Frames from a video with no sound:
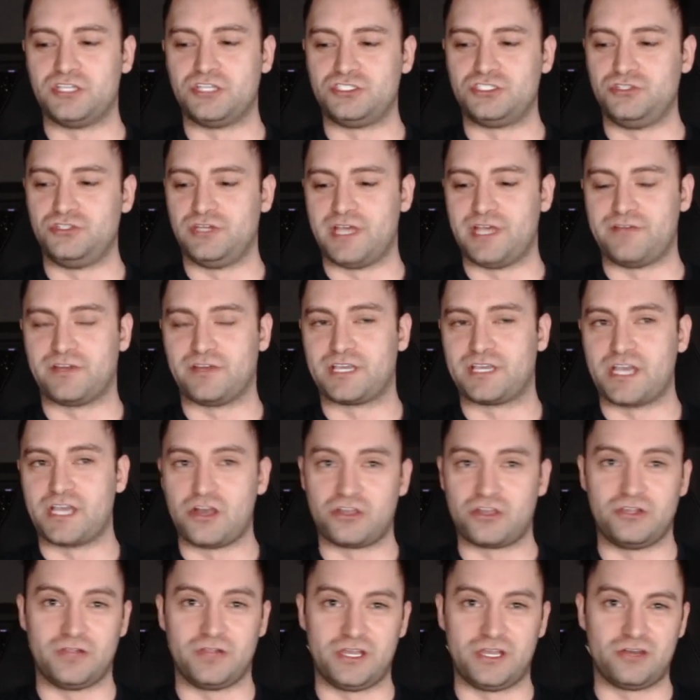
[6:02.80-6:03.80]
you to have a
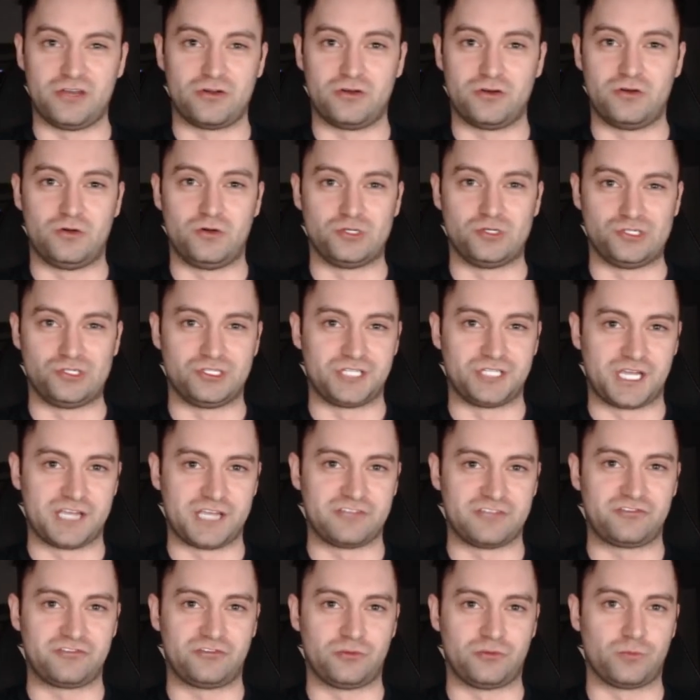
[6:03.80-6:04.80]
calculator on your
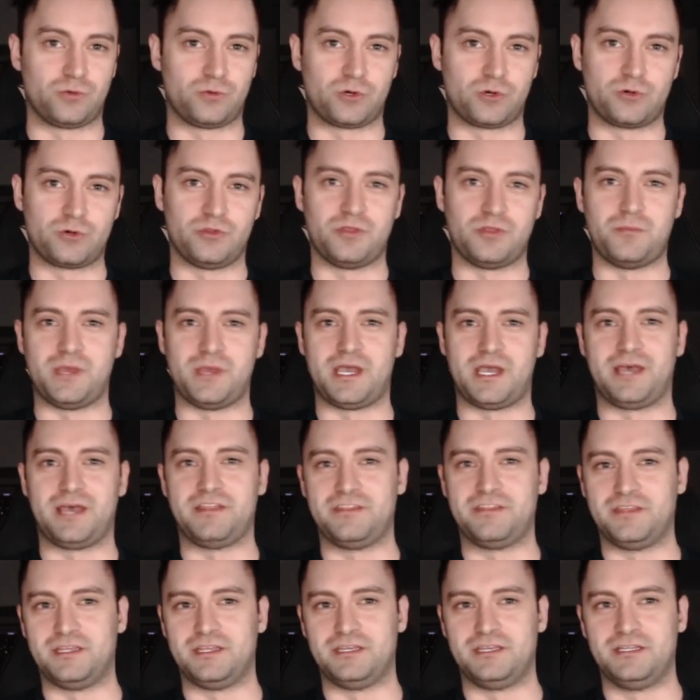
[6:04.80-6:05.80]
desk to work on the math,
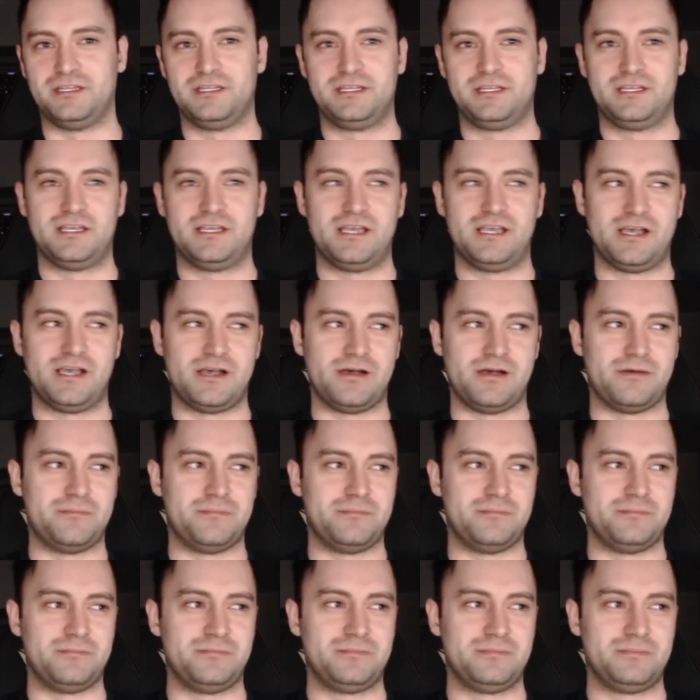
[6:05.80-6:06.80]
then
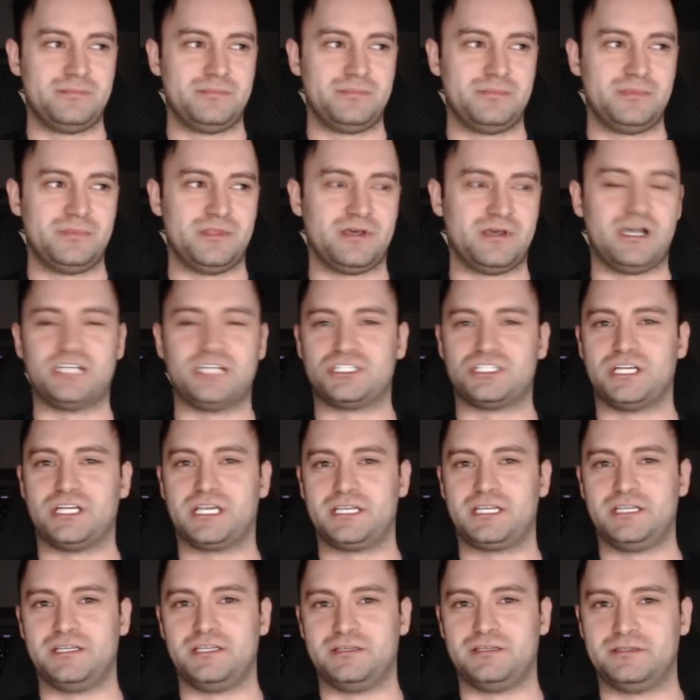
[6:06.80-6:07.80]
the eye
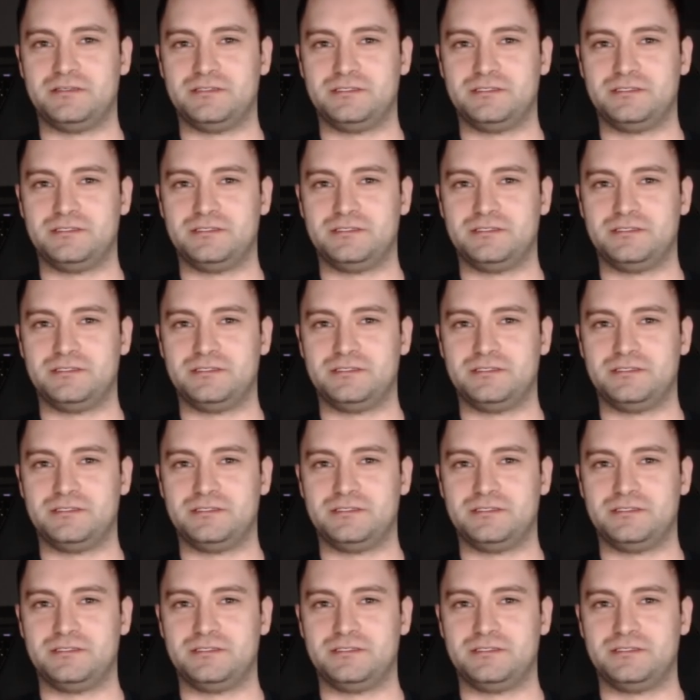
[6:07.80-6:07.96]
tracking,